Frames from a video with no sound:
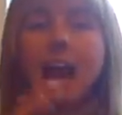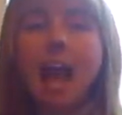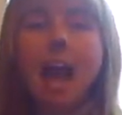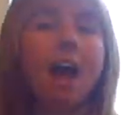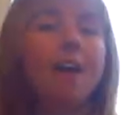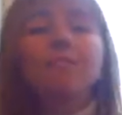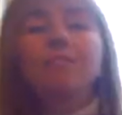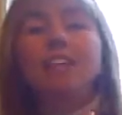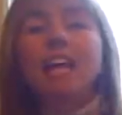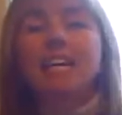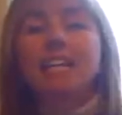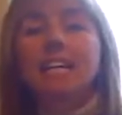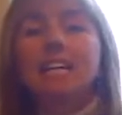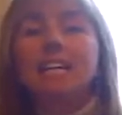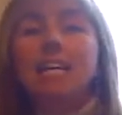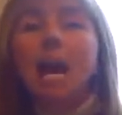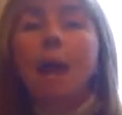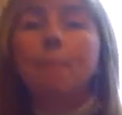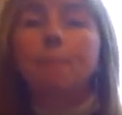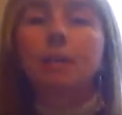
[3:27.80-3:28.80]
have like a
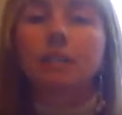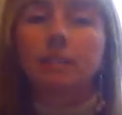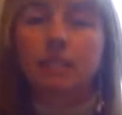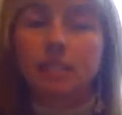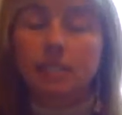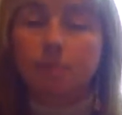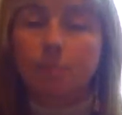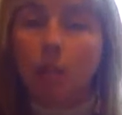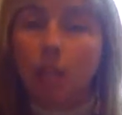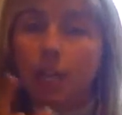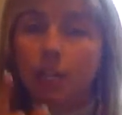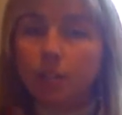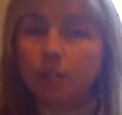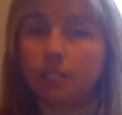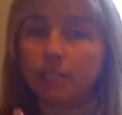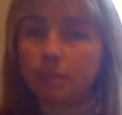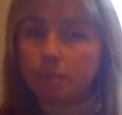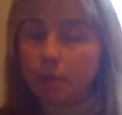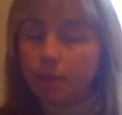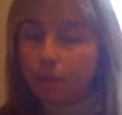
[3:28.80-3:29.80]
chemically smell. I know
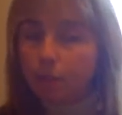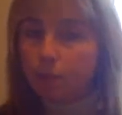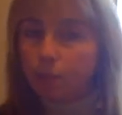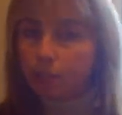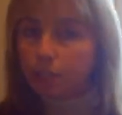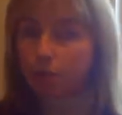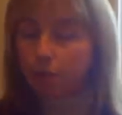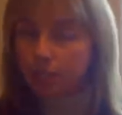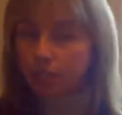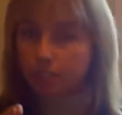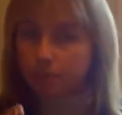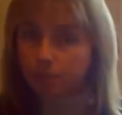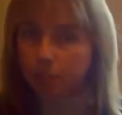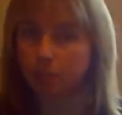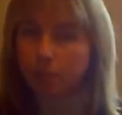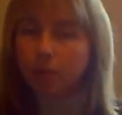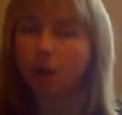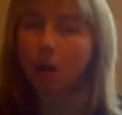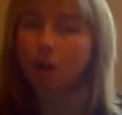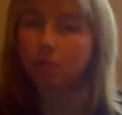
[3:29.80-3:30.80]
some of you will know this.
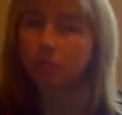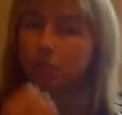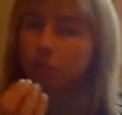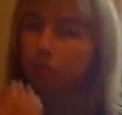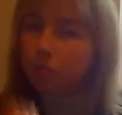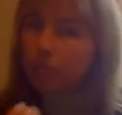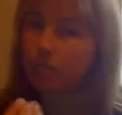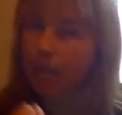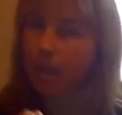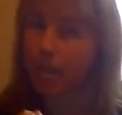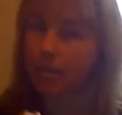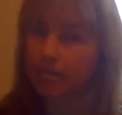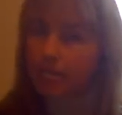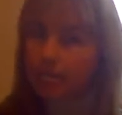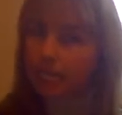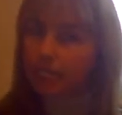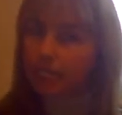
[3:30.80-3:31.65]
When you ozone, you kind of